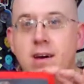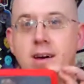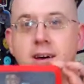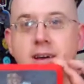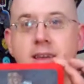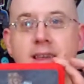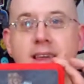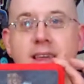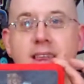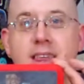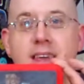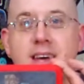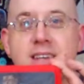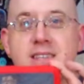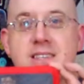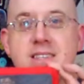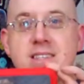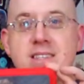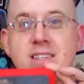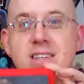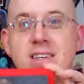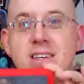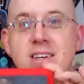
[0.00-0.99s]
Look at
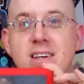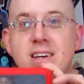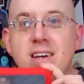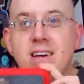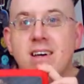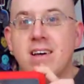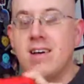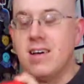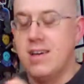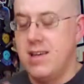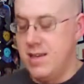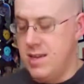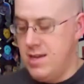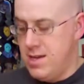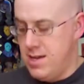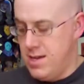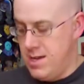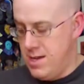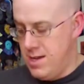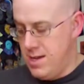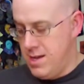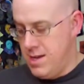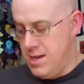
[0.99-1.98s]
this.
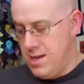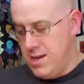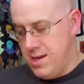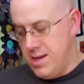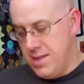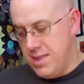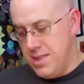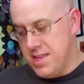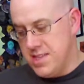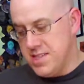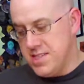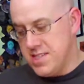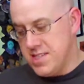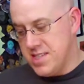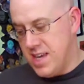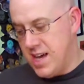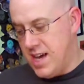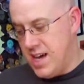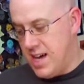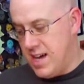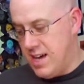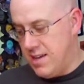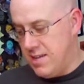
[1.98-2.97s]
This is
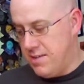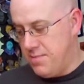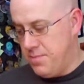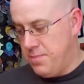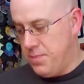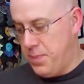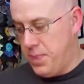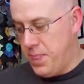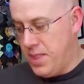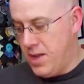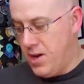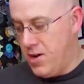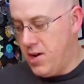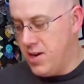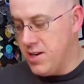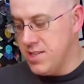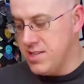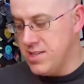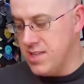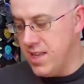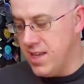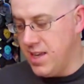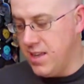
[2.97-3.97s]
uh,
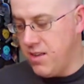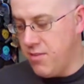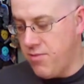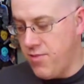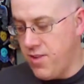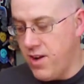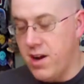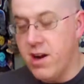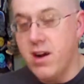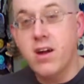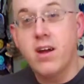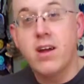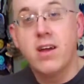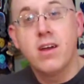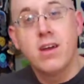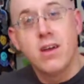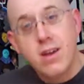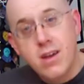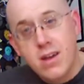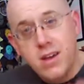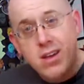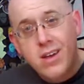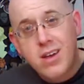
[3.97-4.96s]
artist Lita Faerie,
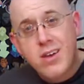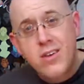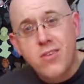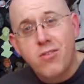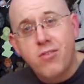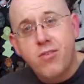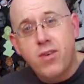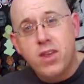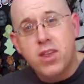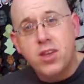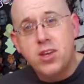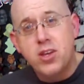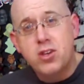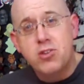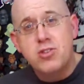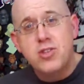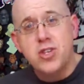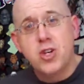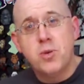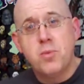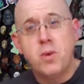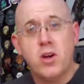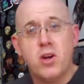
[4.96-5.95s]
fellow
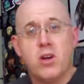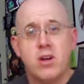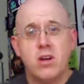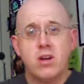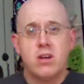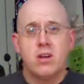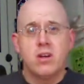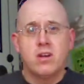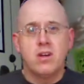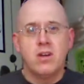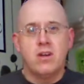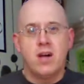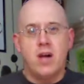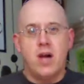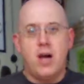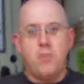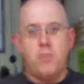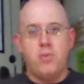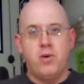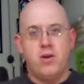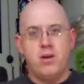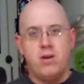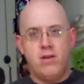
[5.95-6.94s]
YouTuber. I'll
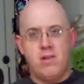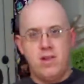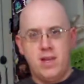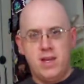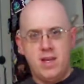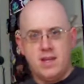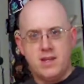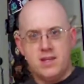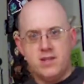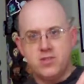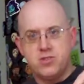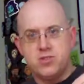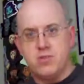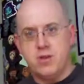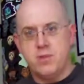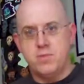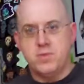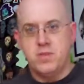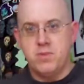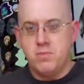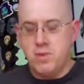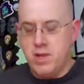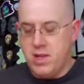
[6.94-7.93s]
put her link in the
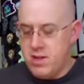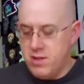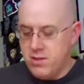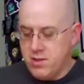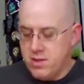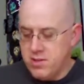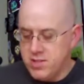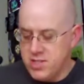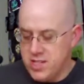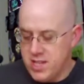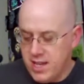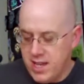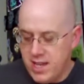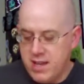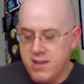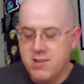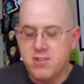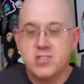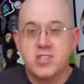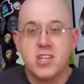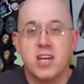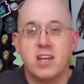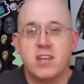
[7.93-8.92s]
description below. Go check out her
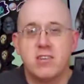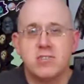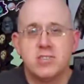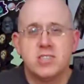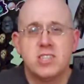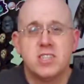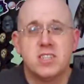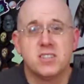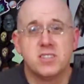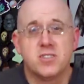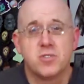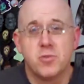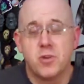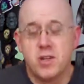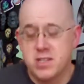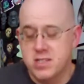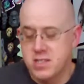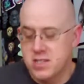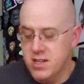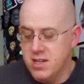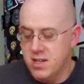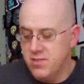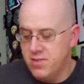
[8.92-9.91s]
channel. She does great
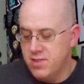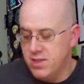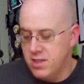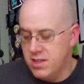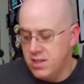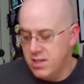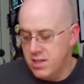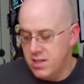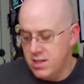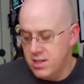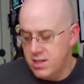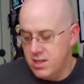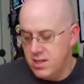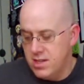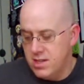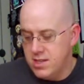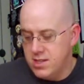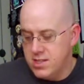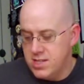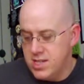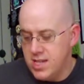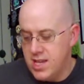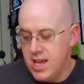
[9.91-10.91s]
stuff.
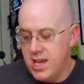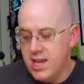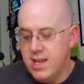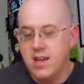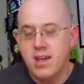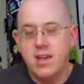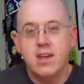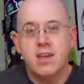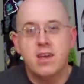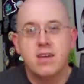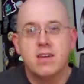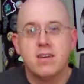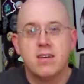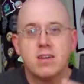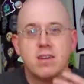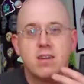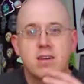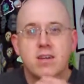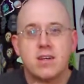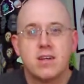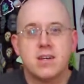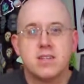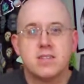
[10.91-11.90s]
She had a
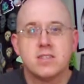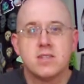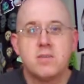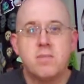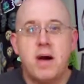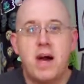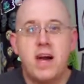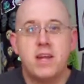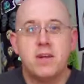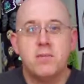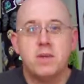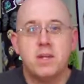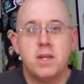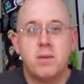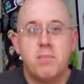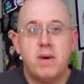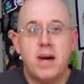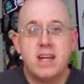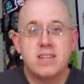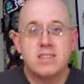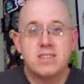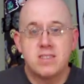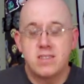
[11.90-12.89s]
custom item in the
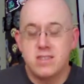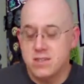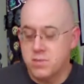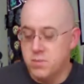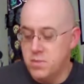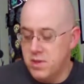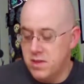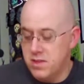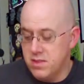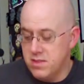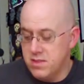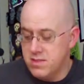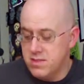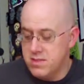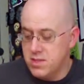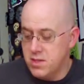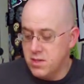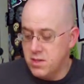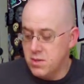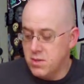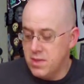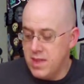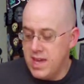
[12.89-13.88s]
box this month,
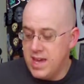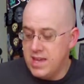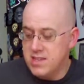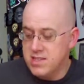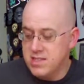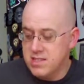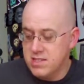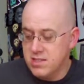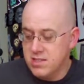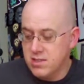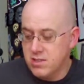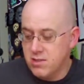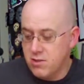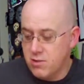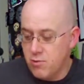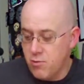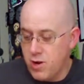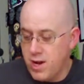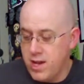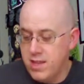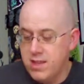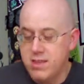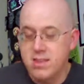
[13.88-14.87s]
so that is
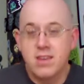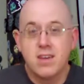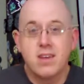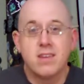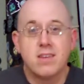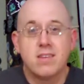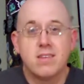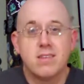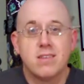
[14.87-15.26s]
great that